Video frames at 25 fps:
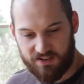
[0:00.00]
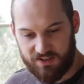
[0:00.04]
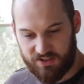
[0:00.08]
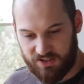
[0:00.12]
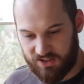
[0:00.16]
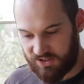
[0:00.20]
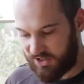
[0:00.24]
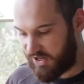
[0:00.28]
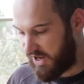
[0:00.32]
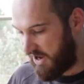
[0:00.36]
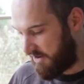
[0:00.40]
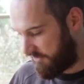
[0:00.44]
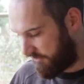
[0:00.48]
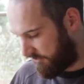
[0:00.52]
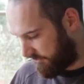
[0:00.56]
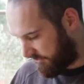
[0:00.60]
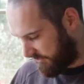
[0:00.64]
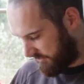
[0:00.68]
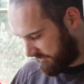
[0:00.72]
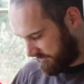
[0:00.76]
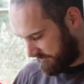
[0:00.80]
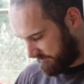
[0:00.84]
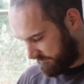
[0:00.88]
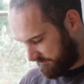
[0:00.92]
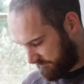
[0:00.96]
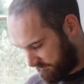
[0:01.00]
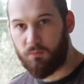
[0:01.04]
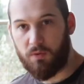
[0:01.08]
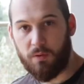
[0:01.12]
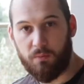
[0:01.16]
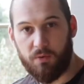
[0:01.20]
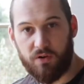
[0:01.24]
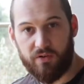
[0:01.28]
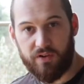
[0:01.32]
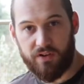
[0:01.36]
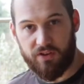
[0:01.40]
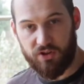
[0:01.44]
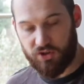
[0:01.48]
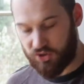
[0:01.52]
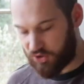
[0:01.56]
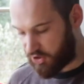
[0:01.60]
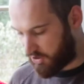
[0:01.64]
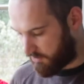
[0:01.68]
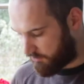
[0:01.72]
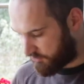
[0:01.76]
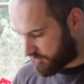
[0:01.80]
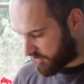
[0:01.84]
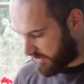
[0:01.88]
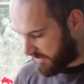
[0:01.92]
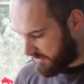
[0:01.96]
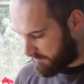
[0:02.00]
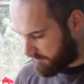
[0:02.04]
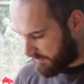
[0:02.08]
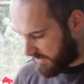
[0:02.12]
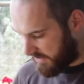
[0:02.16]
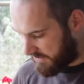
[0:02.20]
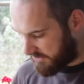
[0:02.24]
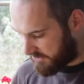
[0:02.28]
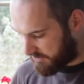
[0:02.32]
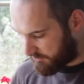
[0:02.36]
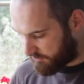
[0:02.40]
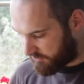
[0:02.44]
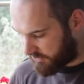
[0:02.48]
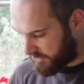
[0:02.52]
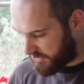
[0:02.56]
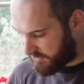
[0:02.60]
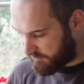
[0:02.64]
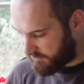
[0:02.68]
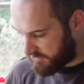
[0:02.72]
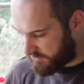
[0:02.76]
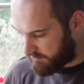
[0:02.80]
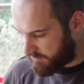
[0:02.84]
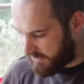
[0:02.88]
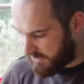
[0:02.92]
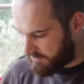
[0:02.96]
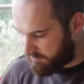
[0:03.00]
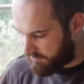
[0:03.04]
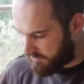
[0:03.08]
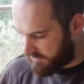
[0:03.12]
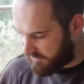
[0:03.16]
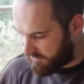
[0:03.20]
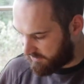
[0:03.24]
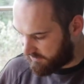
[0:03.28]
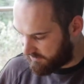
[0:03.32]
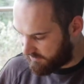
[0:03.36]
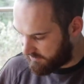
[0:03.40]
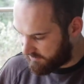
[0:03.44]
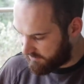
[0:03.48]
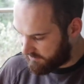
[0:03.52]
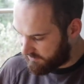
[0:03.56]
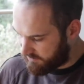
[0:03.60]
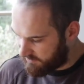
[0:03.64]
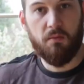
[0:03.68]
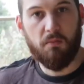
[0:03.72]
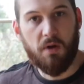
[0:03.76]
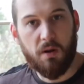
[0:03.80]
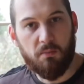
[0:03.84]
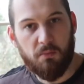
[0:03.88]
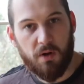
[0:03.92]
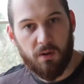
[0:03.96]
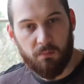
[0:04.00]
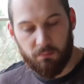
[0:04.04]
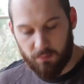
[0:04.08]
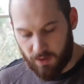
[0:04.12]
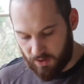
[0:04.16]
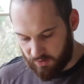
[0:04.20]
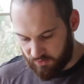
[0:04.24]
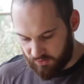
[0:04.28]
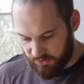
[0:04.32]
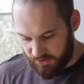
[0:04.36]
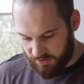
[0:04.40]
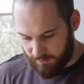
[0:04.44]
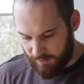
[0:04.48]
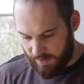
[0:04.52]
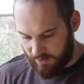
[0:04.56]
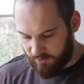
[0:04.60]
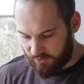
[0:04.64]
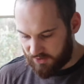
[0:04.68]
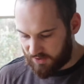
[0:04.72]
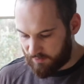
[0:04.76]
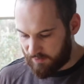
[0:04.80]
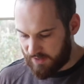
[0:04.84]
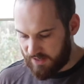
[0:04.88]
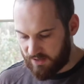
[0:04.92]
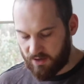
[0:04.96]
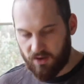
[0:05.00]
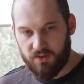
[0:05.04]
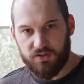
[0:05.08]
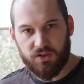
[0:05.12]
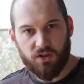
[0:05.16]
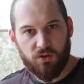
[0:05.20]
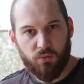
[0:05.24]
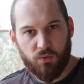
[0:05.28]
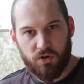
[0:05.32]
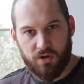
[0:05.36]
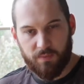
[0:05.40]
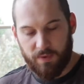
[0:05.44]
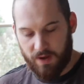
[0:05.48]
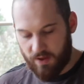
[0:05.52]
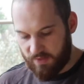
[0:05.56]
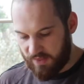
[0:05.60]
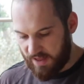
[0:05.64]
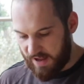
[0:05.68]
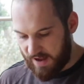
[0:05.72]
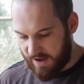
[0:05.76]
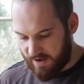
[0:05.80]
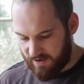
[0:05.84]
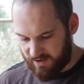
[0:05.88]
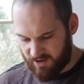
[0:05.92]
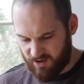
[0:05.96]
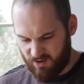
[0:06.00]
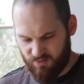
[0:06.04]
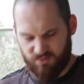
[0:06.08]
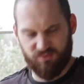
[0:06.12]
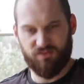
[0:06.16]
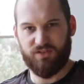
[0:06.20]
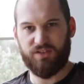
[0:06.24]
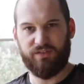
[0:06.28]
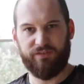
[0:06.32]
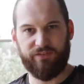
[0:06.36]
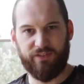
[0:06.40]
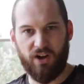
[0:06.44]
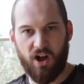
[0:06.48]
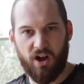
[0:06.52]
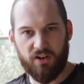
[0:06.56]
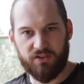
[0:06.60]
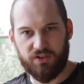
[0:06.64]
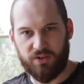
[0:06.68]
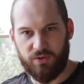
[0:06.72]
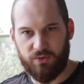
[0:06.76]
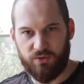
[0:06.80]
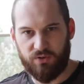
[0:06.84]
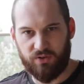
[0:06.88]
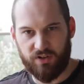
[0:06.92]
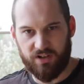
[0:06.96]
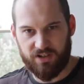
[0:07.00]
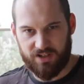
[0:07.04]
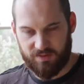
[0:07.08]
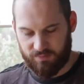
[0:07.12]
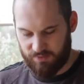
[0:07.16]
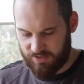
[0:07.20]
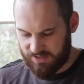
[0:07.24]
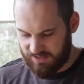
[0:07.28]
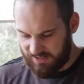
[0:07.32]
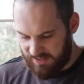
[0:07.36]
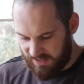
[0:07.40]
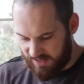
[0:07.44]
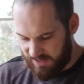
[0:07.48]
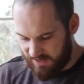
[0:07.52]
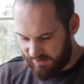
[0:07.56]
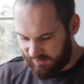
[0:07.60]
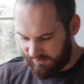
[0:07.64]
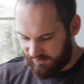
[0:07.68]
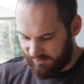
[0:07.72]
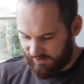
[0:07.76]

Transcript: stuff. When we were in the shop trying to buy some Christmas paper, my mum points them out to me and goes, oh, what about that? And I go, oh, it's far too Christmassy.